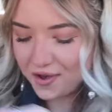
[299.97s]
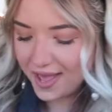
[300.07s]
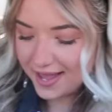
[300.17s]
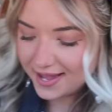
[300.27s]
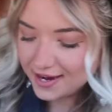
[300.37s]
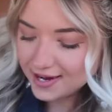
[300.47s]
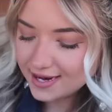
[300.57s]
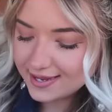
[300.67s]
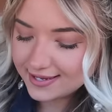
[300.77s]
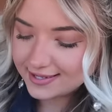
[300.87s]
Okay, here
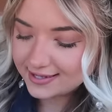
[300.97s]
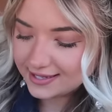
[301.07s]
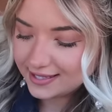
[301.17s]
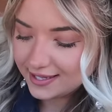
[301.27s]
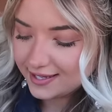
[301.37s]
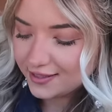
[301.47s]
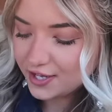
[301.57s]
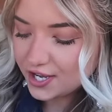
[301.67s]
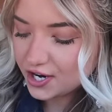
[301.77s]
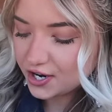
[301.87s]
is the
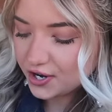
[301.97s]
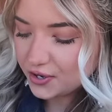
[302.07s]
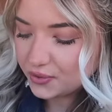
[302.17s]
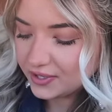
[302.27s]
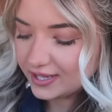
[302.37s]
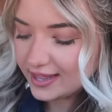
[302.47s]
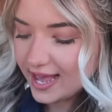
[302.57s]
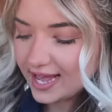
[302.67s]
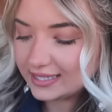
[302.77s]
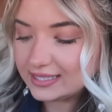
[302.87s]
gyro
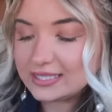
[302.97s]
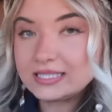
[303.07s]
that